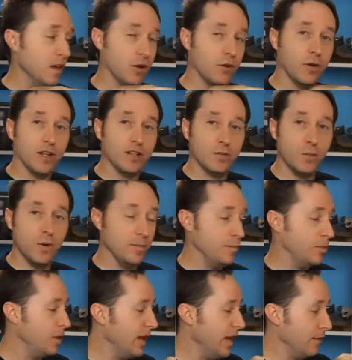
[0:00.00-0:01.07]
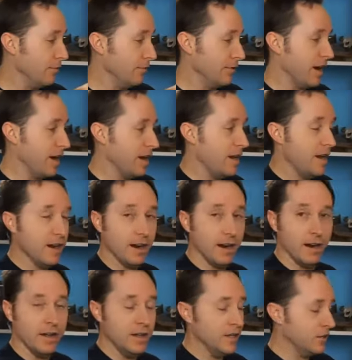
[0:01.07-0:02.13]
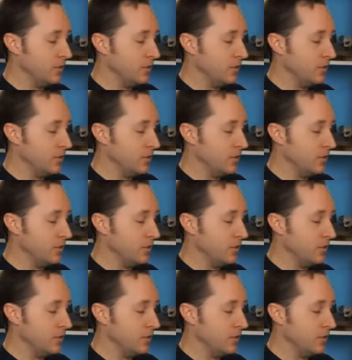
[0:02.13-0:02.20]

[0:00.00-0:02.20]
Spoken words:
across one plane right here.